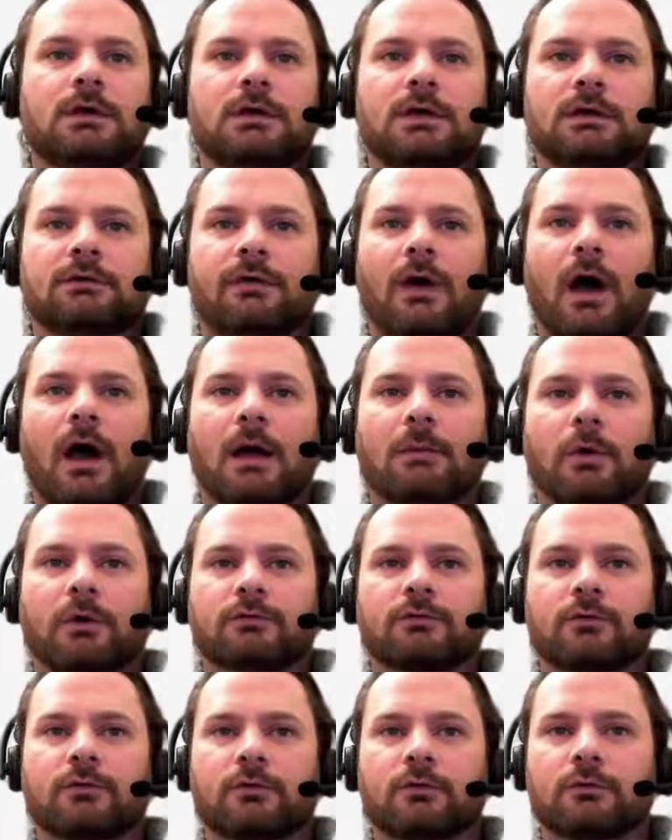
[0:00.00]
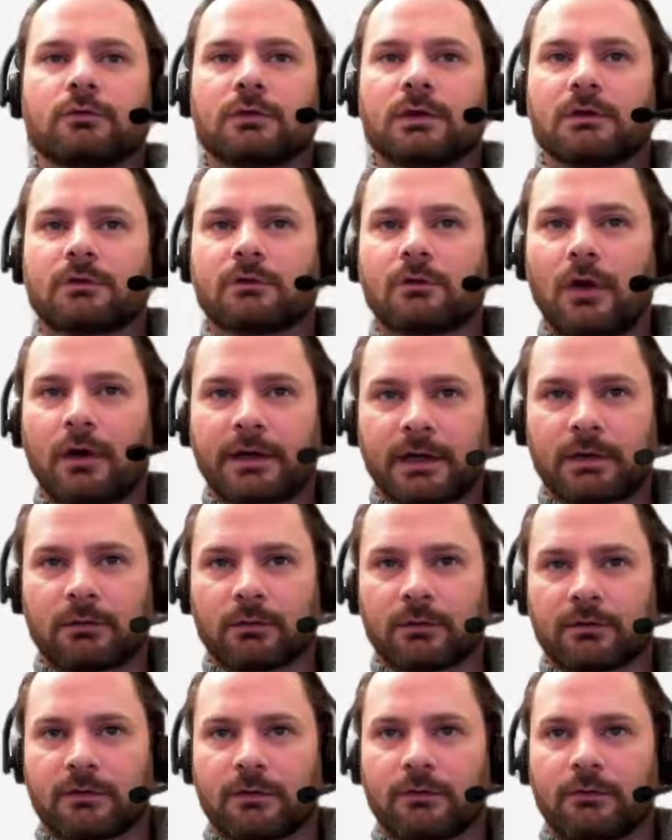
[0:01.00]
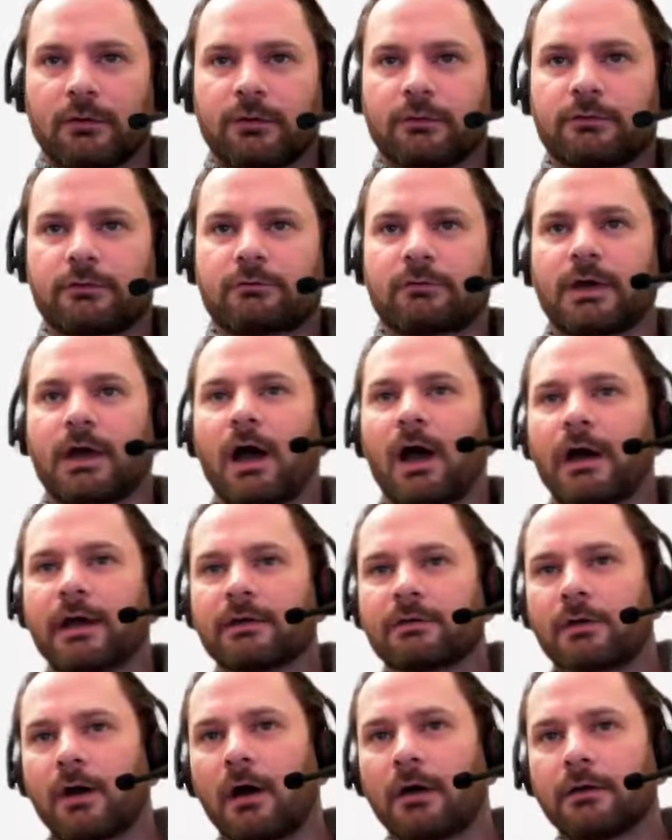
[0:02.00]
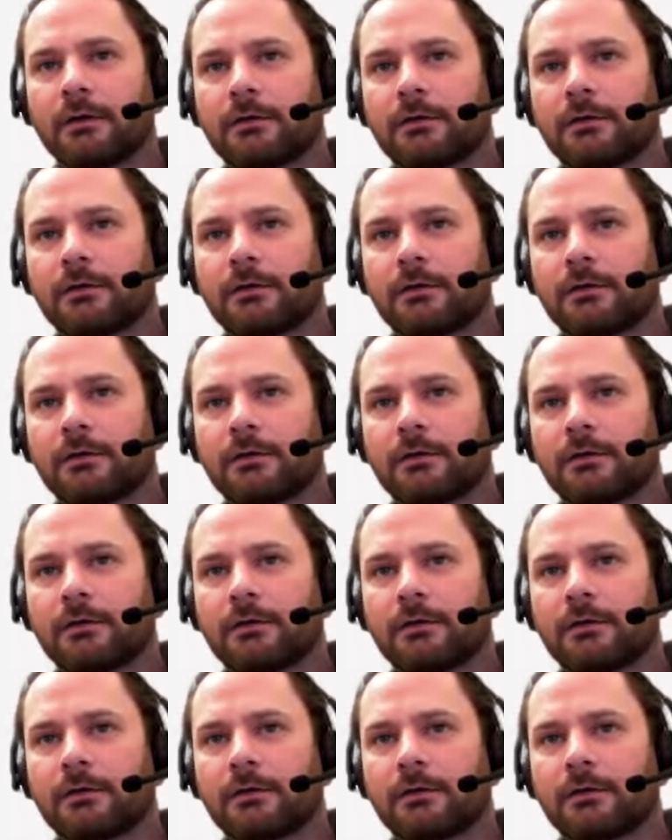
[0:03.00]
If I mod 2 is not equal to 0, string I is odd.